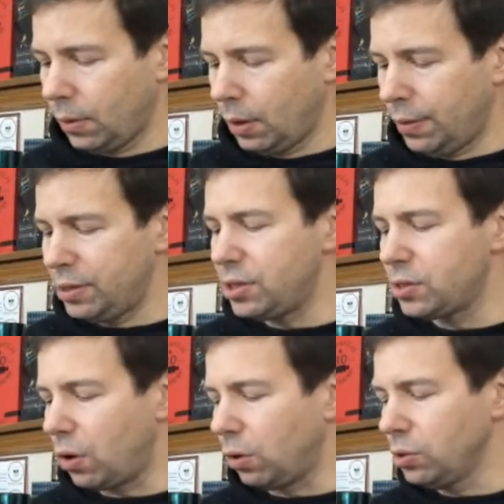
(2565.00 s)
This is
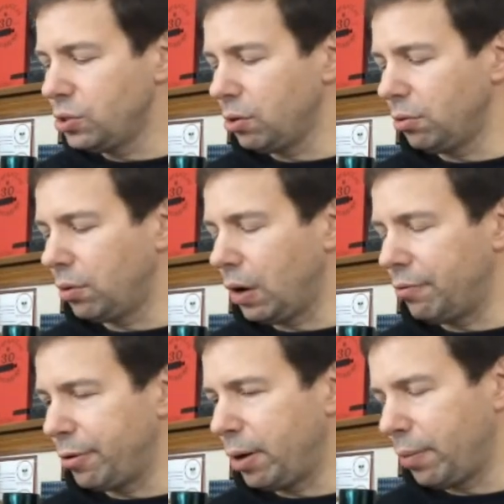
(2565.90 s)
also
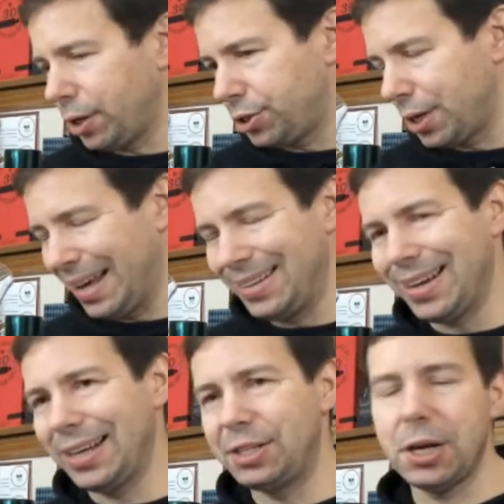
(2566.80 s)
very much a
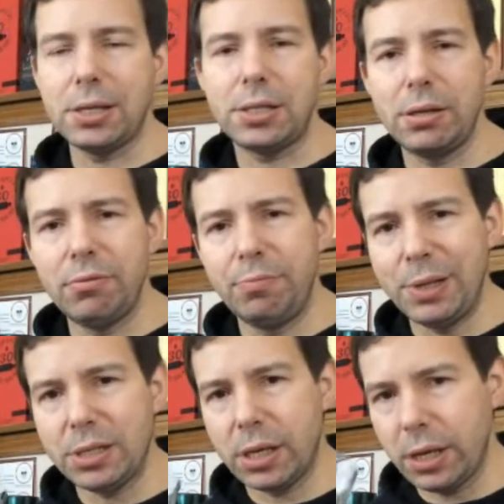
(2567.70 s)
digestive
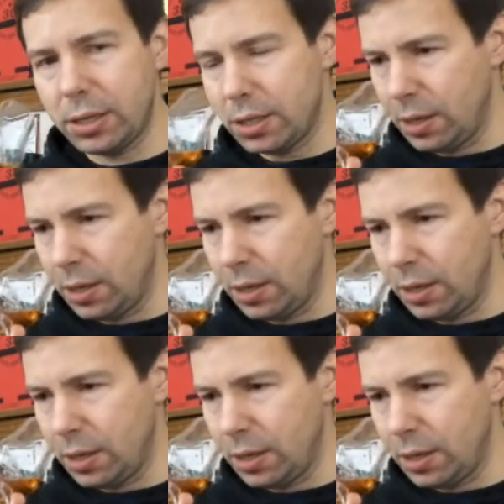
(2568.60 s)
biscuit,